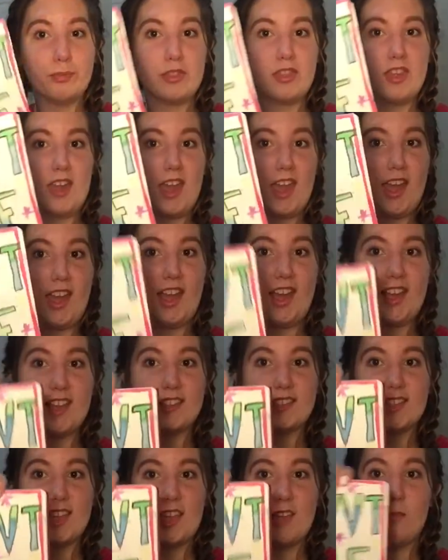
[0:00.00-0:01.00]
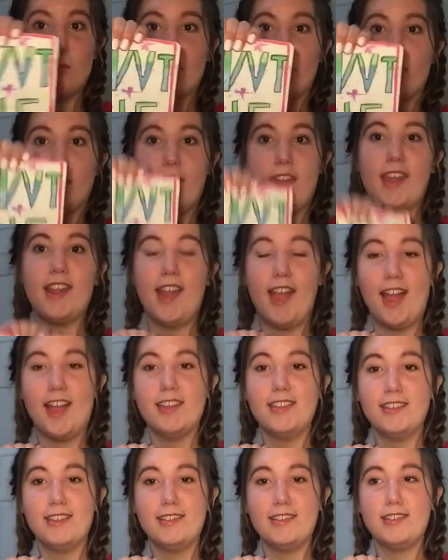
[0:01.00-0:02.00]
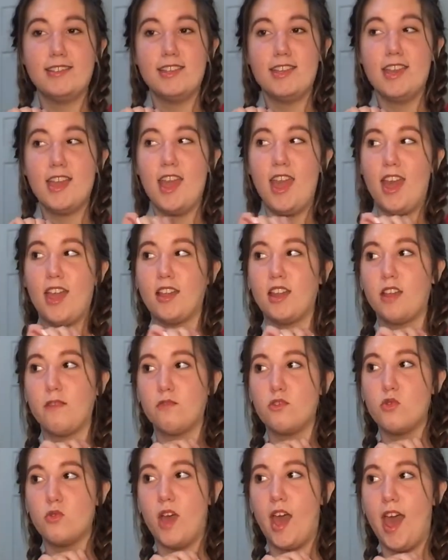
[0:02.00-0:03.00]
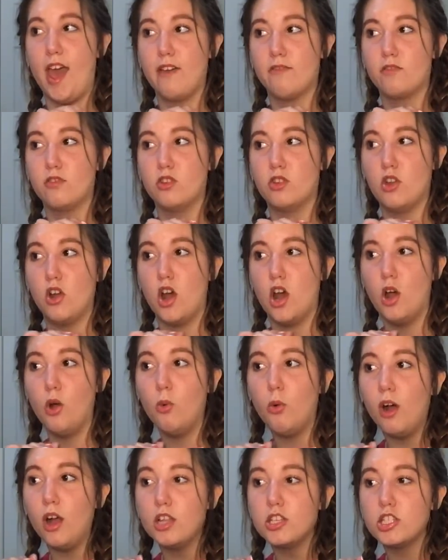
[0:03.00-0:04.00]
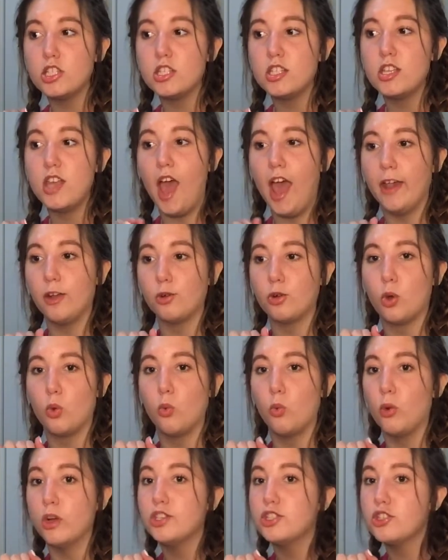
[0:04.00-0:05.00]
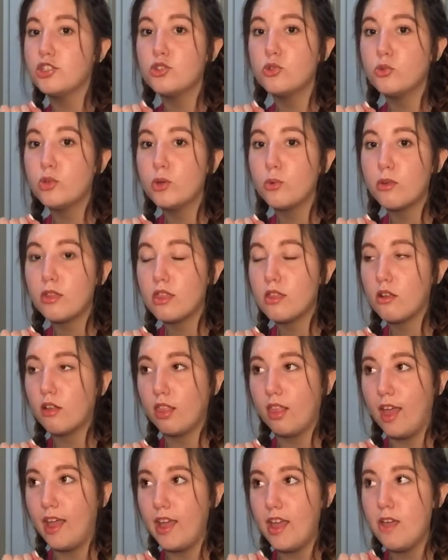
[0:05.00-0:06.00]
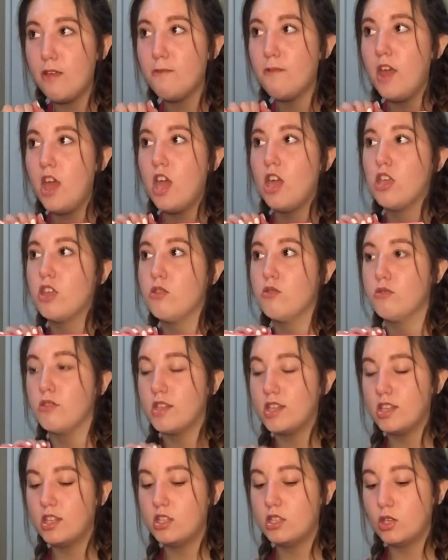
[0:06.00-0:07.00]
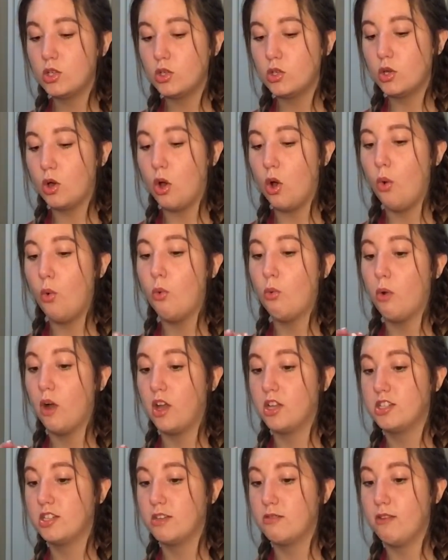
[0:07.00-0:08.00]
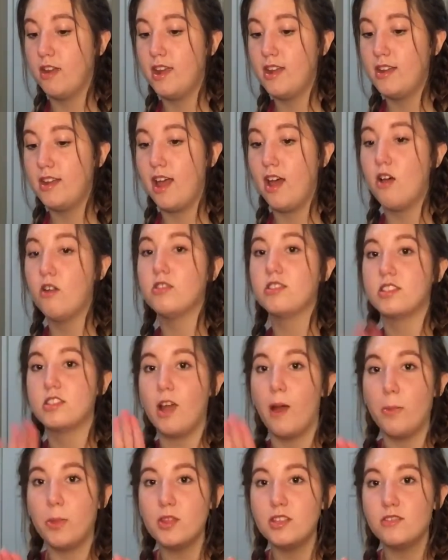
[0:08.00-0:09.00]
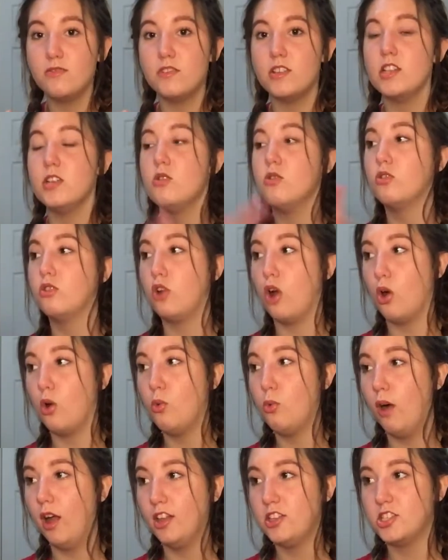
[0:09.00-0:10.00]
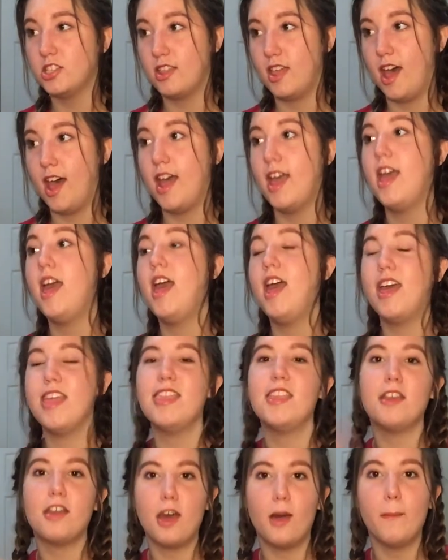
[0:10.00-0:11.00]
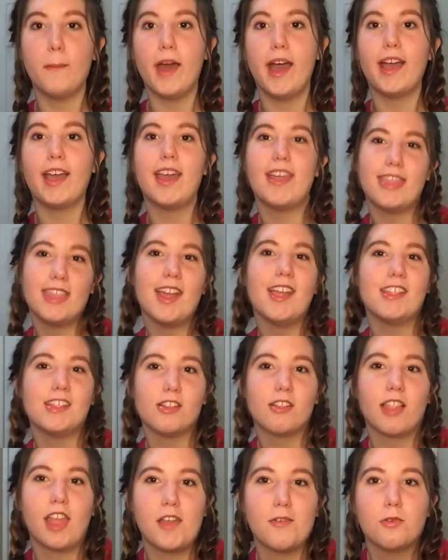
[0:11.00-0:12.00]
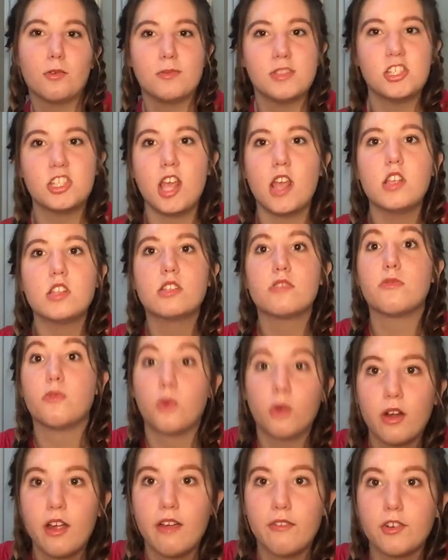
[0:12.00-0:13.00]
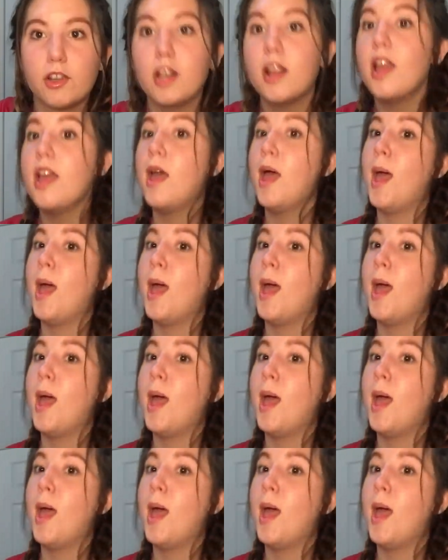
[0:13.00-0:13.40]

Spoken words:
thing. It's a parade at Disney, and if you have not watched it, I don't know what you're doing with your life. You need to go watch it right now. Stop this video, go watch that, and then come back, and then your life will be changed forever.